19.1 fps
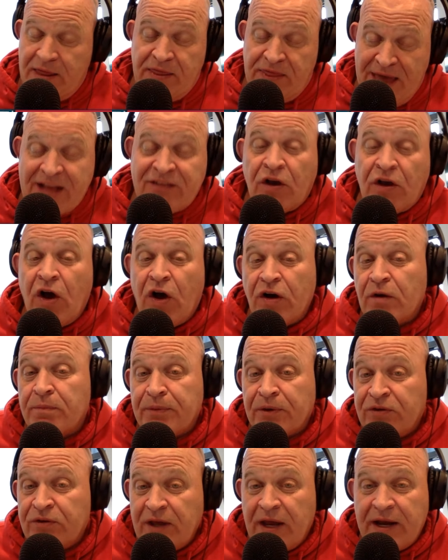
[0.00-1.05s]
That's
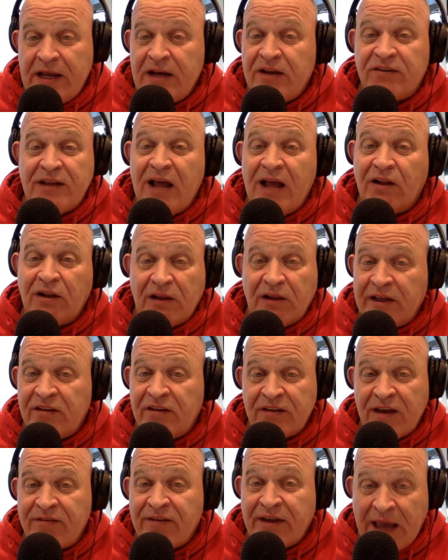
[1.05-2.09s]
100%. He does not look like
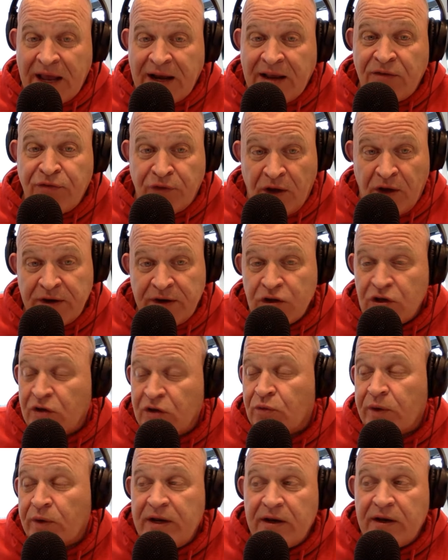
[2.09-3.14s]
he's having any fun. You
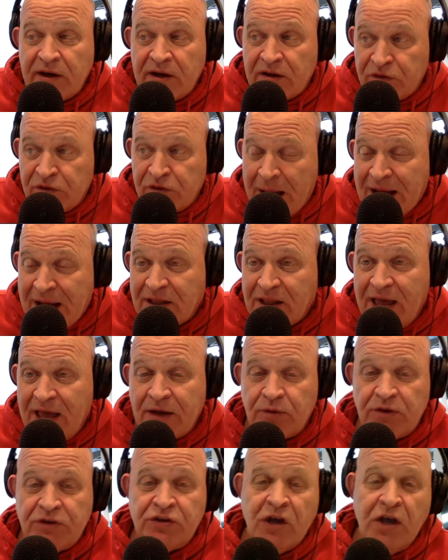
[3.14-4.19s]
can read it in his body
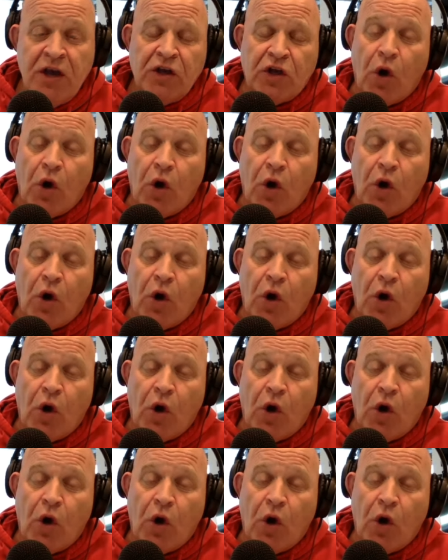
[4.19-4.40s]
language.